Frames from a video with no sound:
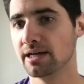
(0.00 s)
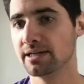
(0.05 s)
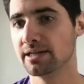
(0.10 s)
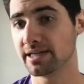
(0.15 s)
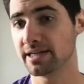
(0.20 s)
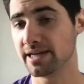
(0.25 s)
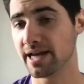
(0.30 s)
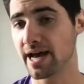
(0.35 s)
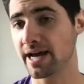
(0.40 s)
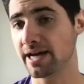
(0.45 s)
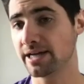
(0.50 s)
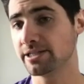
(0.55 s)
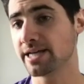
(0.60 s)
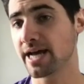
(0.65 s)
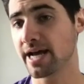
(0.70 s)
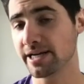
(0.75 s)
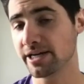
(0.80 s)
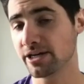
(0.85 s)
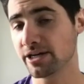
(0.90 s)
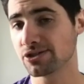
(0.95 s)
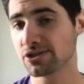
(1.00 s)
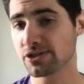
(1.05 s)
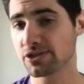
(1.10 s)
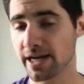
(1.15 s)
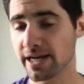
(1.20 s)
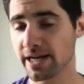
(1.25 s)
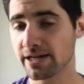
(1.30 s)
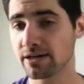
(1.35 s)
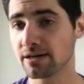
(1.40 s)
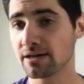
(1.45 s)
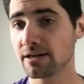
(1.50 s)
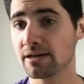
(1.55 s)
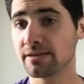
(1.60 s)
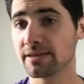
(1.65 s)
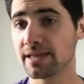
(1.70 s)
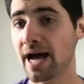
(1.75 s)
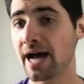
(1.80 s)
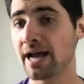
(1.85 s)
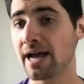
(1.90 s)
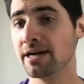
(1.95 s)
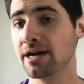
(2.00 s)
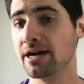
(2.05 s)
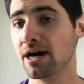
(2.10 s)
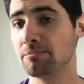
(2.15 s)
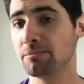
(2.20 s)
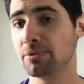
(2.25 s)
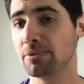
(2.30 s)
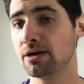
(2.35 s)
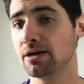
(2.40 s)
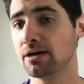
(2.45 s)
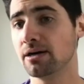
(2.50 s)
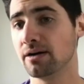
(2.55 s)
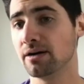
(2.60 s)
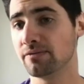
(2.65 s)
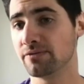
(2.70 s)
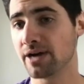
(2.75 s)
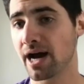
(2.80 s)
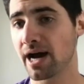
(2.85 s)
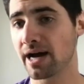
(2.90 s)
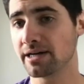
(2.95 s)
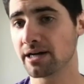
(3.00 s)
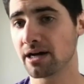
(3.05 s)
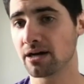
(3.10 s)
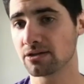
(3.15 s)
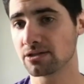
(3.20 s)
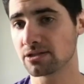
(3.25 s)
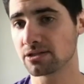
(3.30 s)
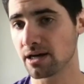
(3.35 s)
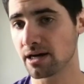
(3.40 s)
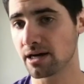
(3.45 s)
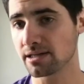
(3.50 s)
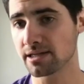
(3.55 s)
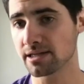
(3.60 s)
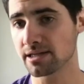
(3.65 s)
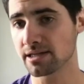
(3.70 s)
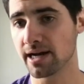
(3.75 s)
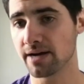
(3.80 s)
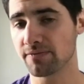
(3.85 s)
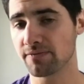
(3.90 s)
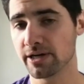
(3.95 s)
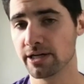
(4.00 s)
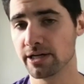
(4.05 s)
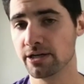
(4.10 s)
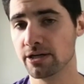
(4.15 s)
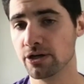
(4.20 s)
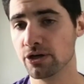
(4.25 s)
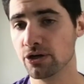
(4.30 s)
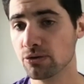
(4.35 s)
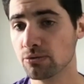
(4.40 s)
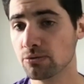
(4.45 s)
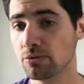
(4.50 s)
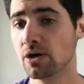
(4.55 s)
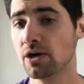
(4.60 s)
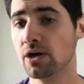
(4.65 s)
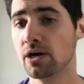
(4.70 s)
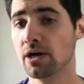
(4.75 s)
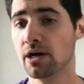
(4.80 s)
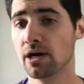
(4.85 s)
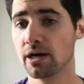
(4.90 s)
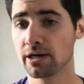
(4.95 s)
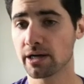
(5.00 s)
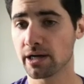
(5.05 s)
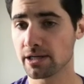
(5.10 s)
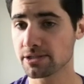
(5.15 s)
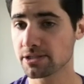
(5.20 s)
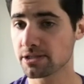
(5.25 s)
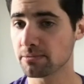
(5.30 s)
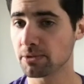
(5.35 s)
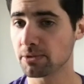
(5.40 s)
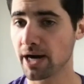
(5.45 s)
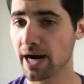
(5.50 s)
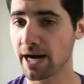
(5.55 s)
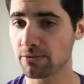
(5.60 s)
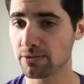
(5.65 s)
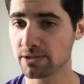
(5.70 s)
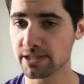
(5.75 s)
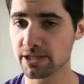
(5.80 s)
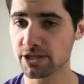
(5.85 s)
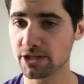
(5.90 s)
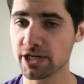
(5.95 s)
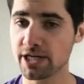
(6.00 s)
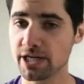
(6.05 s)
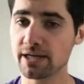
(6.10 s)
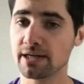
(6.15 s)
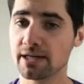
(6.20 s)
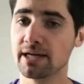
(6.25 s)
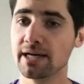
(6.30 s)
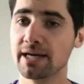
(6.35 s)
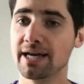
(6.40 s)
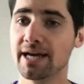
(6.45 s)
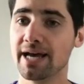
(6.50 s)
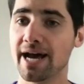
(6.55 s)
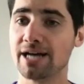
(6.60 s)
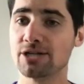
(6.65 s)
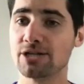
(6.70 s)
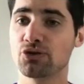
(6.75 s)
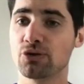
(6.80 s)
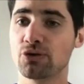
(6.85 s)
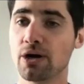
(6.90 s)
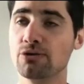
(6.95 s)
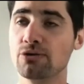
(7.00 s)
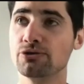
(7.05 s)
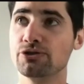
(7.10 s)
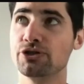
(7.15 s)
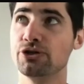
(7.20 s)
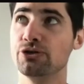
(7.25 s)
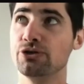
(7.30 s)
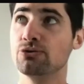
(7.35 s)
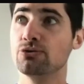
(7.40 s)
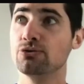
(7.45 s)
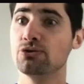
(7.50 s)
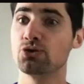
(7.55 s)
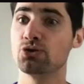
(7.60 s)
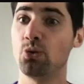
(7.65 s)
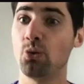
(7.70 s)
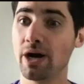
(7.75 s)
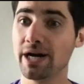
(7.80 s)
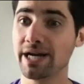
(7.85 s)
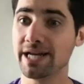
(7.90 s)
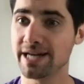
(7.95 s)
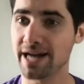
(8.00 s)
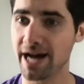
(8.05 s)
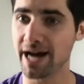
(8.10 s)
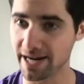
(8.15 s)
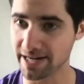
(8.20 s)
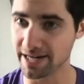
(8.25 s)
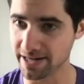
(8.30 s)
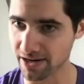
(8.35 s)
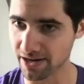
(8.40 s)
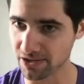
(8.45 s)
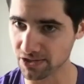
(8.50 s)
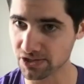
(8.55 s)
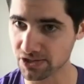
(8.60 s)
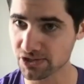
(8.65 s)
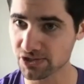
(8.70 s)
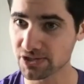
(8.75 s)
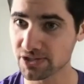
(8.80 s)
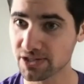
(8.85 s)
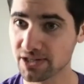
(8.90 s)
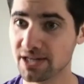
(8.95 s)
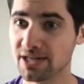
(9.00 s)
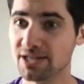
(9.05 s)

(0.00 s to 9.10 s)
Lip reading: Today, 10 years later, that number of $9 lost on every new customer acquisition has grown to $29.